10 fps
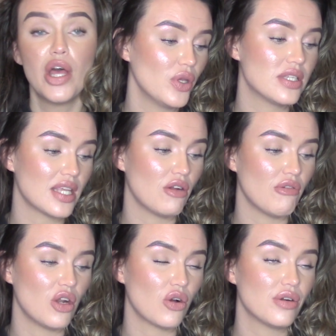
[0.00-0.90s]
Put your
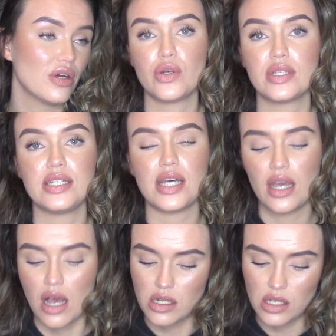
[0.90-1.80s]
Skinoren on during the
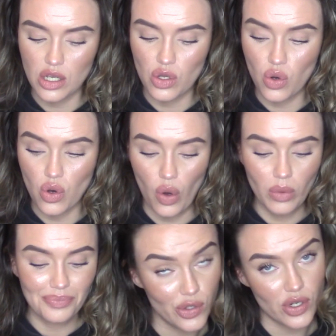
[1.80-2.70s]
day under your
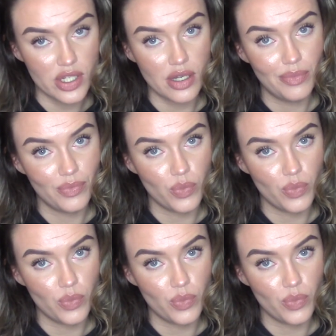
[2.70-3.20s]
moisturiser